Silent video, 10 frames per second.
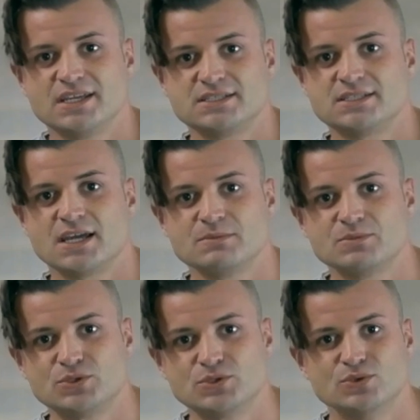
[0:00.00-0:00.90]
It's time
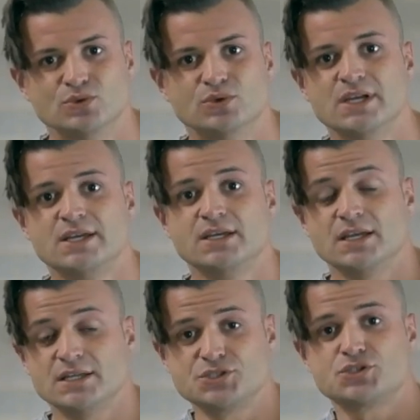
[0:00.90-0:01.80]
to
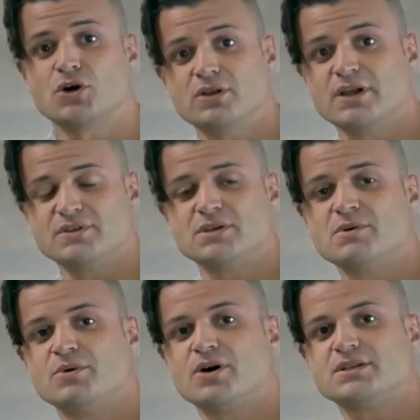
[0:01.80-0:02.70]
install everything we
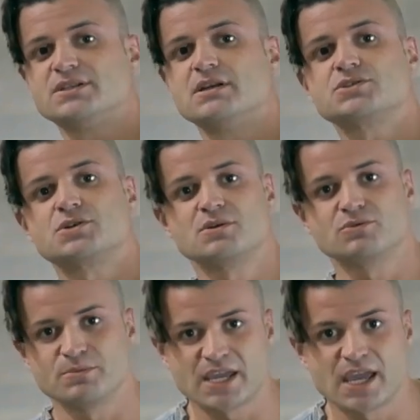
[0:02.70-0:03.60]
bought, starting
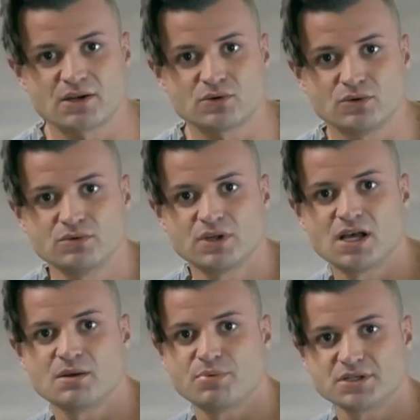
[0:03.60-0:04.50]
with the mechanical
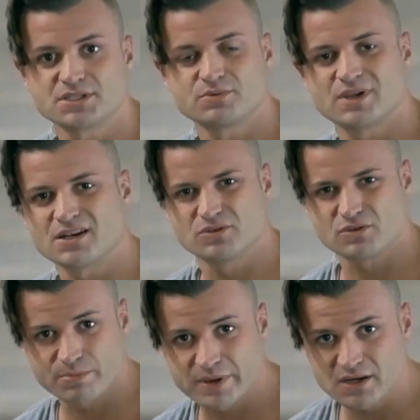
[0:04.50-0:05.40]
parts. We got to do the
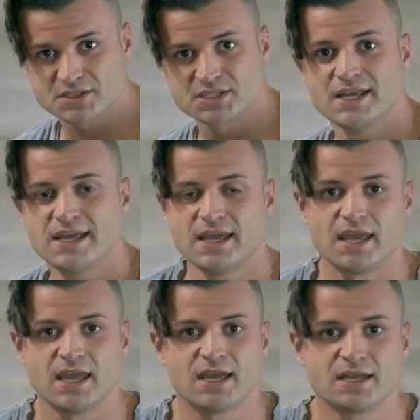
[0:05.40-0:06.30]
repairs,
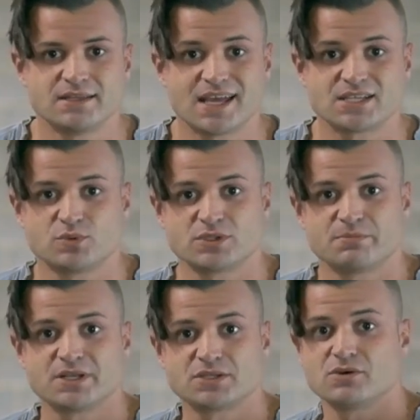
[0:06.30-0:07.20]
and that's what's
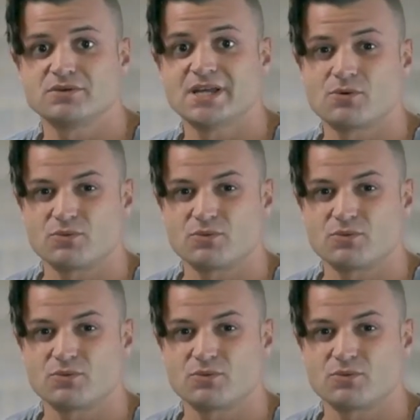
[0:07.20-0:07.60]
about to go down.